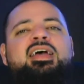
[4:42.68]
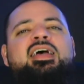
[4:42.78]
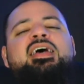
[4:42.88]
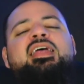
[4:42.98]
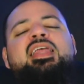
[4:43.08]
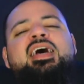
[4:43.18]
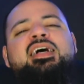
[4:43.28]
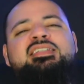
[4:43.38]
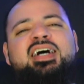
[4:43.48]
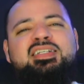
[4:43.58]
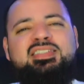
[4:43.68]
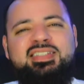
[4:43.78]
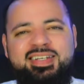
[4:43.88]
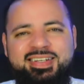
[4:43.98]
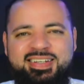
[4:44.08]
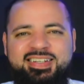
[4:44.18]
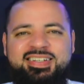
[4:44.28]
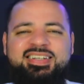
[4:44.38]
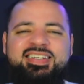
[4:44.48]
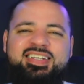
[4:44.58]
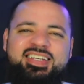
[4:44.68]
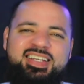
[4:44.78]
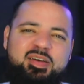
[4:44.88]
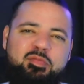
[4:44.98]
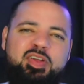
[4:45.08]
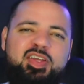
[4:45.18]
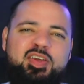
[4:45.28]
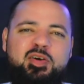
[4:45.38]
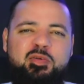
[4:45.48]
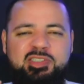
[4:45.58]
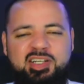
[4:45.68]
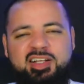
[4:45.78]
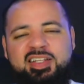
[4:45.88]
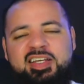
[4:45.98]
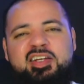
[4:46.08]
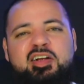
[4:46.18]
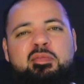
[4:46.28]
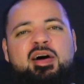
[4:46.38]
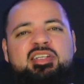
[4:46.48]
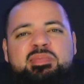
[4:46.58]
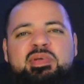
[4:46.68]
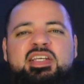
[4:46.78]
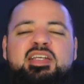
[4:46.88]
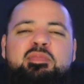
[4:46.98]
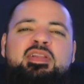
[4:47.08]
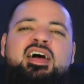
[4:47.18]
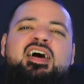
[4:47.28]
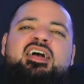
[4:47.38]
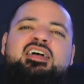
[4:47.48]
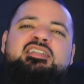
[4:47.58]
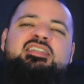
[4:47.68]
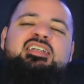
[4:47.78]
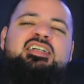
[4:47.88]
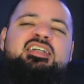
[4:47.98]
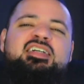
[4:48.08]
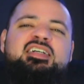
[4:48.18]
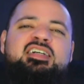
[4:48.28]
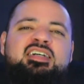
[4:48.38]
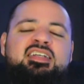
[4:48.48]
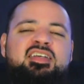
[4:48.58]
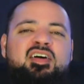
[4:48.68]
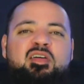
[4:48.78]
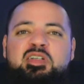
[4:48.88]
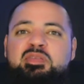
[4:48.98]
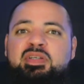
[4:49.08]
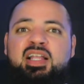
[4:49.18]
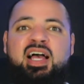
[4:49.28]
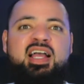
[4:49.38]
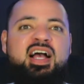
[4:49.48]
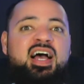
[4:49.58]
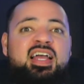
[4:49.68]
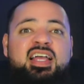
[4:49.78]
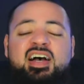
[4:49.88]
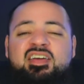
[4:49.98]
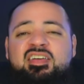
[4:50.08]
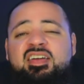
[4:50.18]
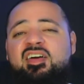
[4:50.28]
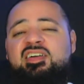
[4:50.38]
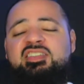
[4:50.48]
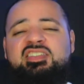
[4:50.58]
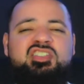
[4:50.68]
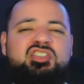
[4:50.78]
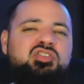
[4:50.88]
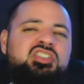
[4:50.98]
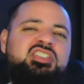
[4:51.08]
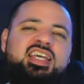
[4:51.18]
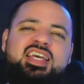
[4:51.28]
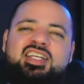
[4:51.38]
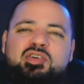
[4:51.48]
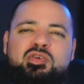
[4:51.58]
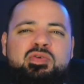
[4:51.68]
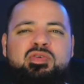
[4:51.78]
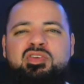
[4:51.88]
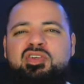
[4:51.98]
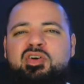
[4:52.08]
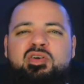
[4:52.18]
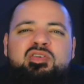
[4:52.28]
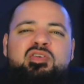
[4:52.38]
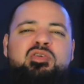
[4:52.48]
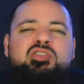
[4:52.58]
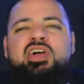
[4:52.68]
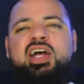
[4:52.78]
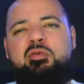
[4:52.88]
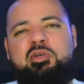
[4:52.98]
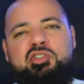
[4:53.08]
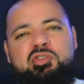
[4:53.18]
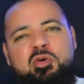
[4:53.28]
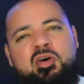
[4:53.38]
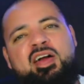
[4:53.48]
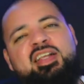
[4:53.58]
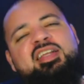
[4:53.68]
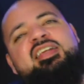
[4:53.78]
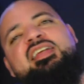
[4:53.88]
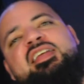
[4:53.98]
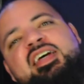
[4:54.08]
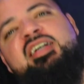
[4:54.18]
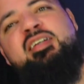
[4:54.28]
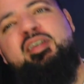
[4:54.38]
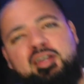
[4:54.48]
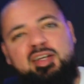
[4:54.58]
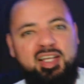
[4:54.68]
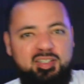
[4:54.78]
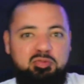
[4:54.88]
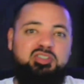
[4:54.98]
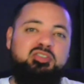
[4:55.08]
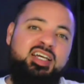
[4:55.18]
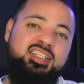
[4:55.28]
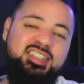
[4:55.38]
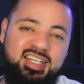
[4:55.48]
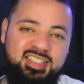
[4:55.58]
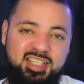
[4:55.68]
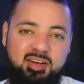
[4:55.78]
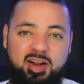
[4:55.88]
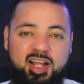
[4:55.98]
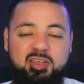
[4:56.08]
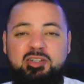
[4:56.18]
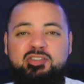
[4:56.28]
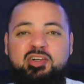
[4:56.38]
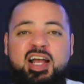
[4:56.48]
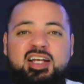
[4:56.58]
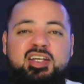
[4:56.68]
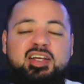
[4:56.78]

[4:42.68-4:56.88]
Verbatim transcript: And as I said in that video, which I'll link here about spinning the block, they'll always be like, I encountered a narcissist. You just can't do, you know, you attract what you are at the end of the day, is what you ladies like to say, right? You attract